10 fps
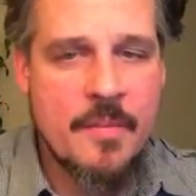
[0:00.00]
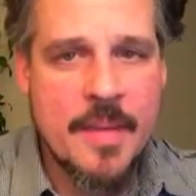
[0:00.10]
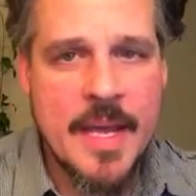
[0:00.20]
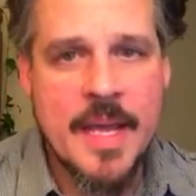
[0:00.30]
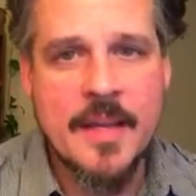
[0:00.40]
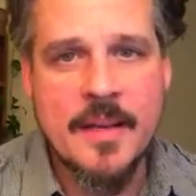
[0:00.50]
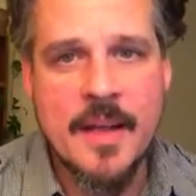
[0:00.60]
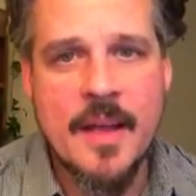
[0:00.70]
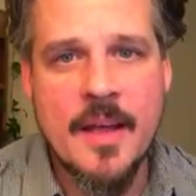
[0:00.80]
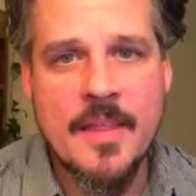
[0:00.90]
ban,
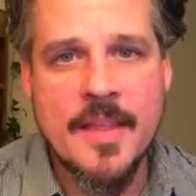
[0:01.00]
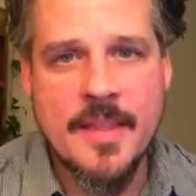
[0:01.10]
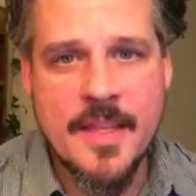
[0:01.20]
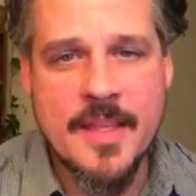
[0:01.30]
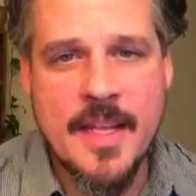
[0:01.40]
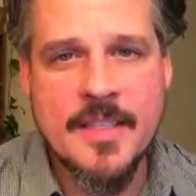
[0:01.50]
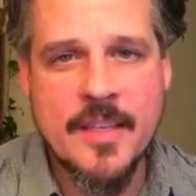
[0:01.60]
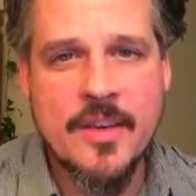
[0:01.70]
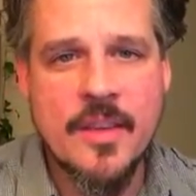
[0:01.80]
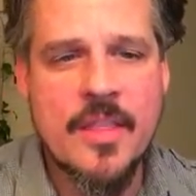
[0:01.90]
then that's
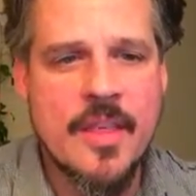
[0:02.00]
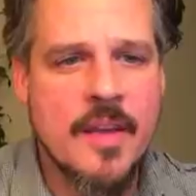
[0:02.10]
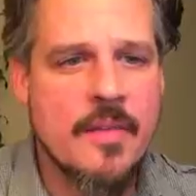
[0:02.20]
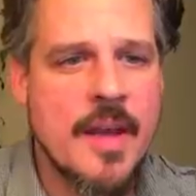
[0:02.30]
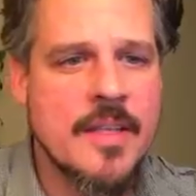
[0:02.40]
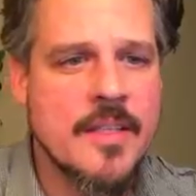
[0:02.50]
a good thing, right?